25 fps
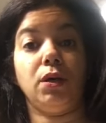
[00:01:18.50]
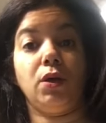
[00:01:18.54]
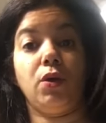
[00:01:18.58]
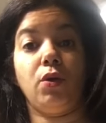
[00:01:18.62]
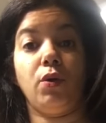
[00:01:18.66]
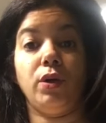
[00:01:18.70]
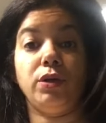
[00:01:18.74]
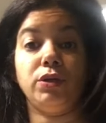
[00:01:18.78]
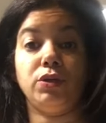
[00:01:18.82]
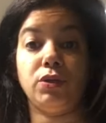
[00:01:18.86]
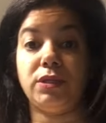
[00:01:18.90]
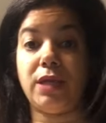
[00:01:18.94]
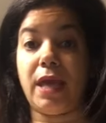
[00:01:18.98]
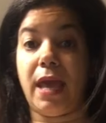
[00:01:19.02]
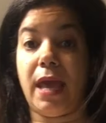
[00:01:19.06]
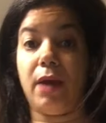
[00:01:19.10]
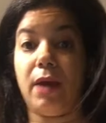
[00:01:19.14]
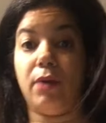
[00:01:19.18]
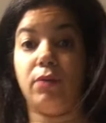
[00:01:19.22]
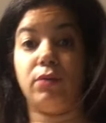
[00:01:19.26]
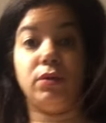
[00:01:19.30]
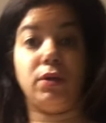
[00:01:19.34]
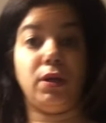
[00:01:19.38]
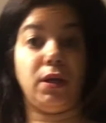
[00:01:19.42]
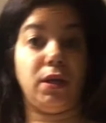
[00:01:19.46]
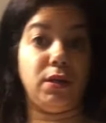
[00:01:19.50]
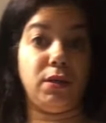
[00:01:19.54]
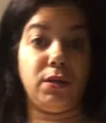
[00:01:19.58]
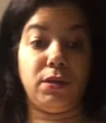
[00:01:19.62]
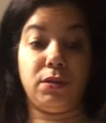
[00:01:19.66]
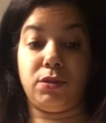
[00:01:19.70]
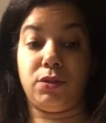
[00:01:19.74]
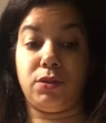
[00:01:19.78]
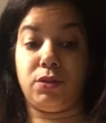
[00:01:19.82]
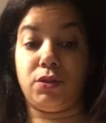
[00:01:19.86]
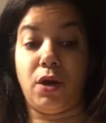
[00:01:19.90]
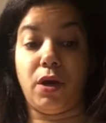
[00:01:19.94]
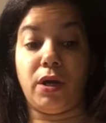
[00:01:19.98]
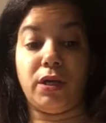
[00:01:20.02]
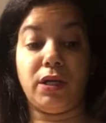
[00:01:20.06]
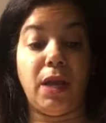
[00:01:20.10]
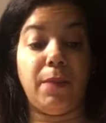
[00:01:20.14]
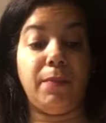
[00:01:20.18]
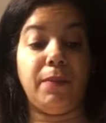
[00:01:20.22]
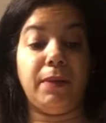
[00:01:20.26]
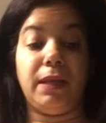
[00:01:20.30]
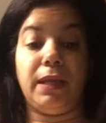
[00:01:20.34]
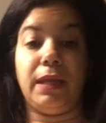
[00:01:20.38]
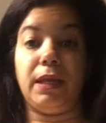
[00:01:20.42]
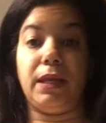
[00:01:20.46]
into town and start
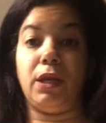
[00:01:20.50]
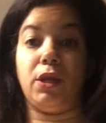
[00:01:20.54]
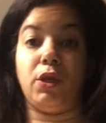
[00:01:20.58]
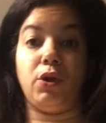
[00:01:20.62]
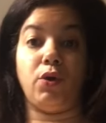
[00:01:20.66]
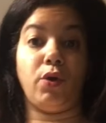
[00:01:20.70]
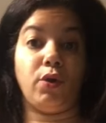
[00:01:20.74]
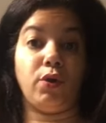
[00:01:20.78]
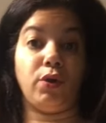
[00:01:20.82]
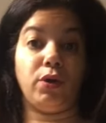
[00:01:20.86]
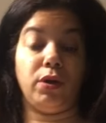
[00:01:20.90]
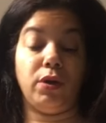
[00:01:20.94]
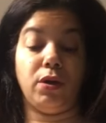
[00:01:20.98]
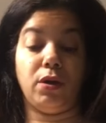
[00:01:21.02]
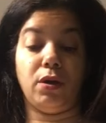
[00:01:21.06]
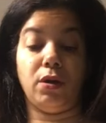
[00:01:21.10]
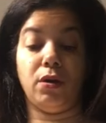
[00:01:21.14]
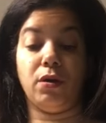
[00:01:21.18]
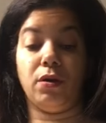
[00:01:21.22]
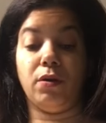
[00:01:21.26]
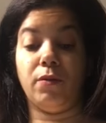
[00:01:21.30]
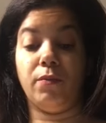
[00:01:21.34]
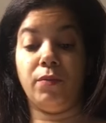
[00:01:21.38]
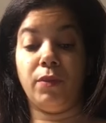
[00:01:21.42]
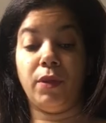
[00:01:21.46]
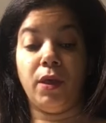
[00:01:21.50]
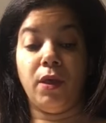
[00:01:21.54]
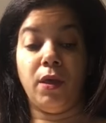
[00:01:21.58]
depilating your